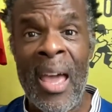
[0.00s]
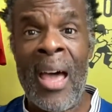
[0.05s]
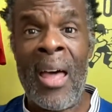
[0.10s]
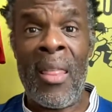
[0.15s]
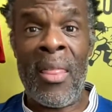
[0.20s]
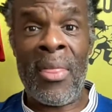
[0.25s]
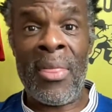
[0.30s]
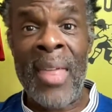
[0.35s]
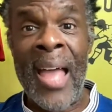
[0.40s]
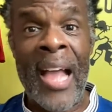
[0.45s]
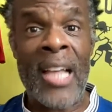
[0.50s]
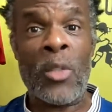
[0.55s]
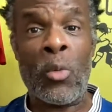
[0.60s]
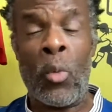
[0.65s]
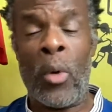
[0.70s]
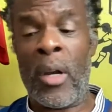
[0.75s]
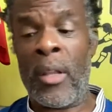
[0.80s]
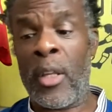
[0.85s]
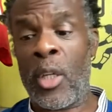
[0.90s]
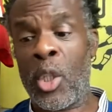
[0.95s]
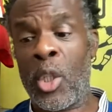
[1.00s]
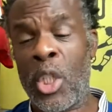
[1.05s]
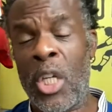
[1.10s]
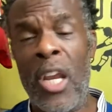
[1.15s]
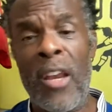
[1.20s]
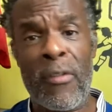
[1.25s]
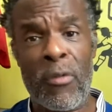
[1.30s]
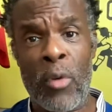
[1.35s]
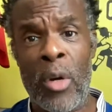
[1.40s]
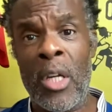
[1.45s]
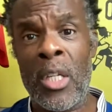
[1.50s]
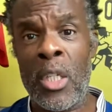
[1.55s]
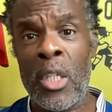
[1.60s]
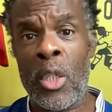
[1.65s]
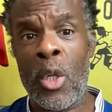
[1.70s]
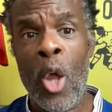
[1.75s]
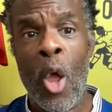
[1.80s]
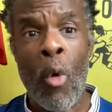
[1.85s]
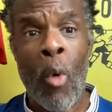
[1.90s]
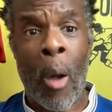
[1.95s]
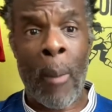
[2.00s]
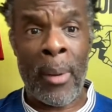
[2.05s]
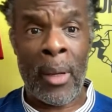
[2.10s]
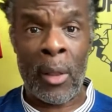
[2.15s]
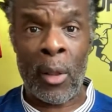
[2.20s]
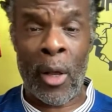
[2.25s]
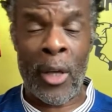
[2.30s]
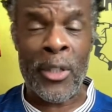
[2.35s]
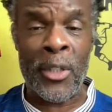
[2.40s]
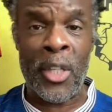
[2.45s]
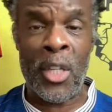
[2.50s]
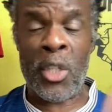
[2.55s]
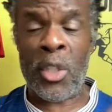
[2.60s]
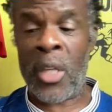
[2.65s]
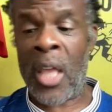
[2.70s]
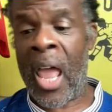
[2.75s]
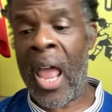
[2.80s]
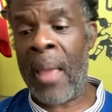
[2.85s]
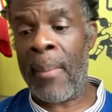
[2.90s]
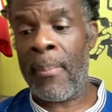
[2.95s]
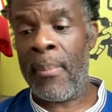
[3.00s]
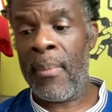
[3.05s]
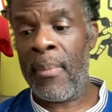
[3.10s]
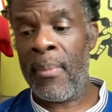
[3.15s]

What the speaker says: And that's one of the chief reasons why we lost this game.